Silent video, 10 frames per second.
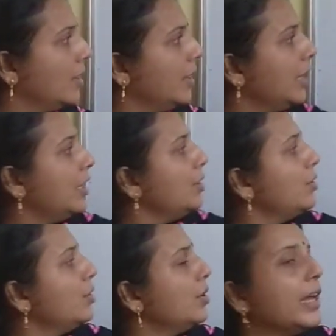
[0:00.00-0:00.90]
Here
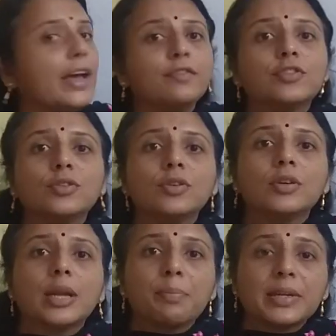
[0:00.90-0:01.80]
you don't have
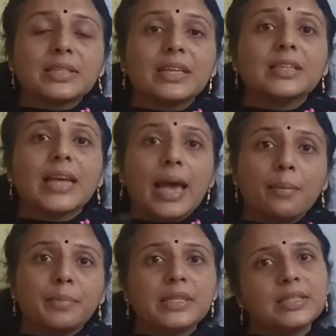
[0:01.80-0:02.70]
to represent
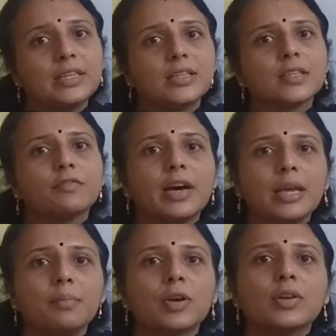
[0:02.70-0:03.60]
ampersand.
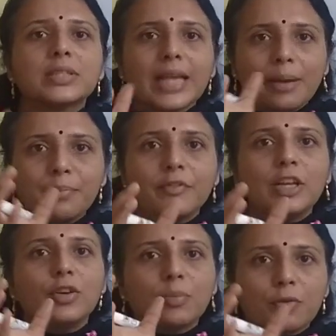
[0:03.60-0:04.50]
Why? Because
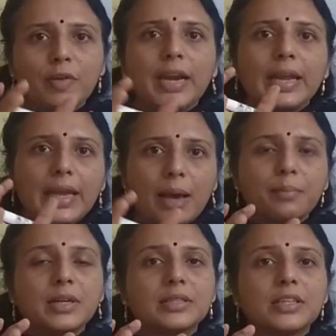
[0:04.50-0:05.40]
when you are providing
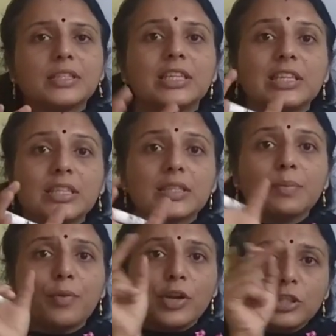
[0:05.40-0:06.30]
ampersand, it is
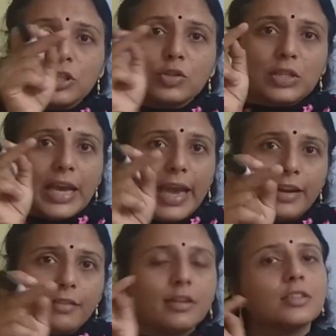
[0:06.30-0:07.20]
pointing to the
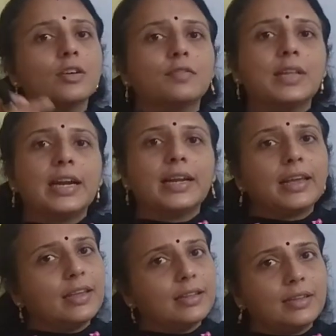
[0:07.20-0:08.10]
address of that
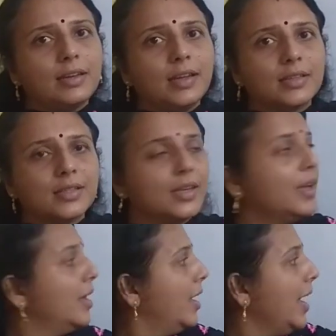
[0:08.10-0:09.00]
ith index.
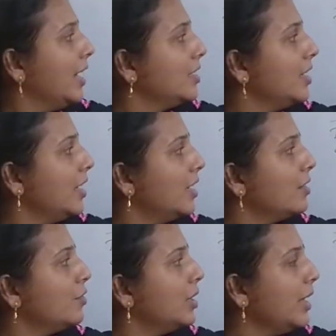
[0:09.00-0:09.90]
And
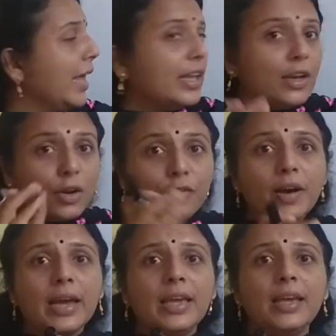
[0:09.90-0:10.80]
here A of
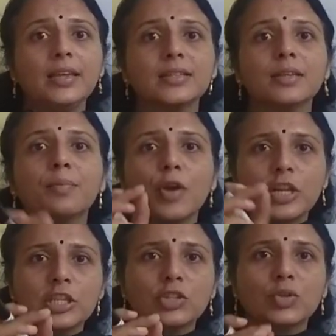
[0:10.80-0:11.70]
I is
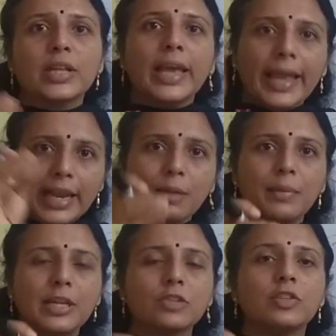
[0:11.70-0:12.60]
pointing to the
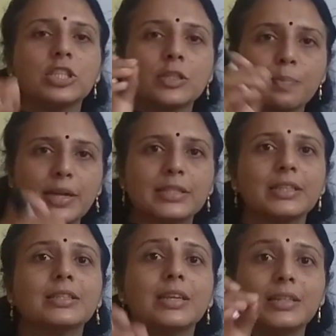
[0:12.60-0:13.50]
element which is
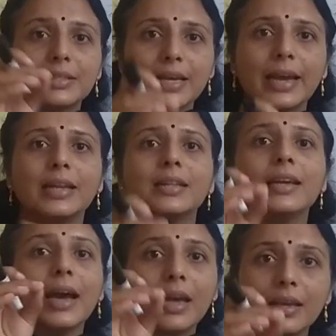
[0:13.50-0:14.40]
present inside
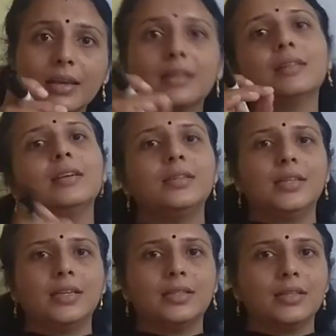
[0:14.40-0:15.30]
the ith
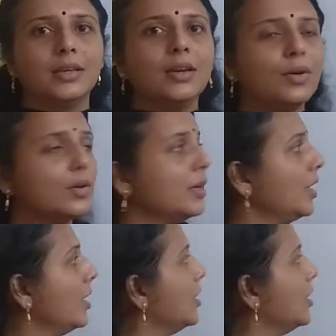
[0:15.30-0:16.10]
index. Okay,